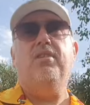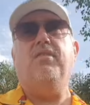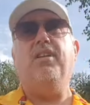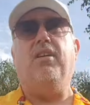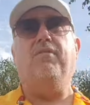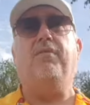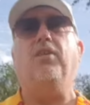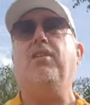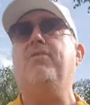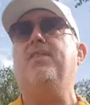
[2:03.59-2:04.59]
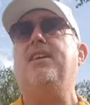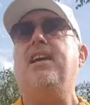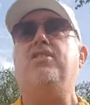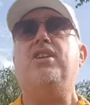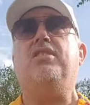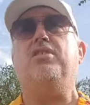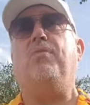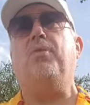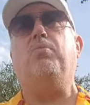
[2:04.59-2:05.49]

You know, follow the teachings of the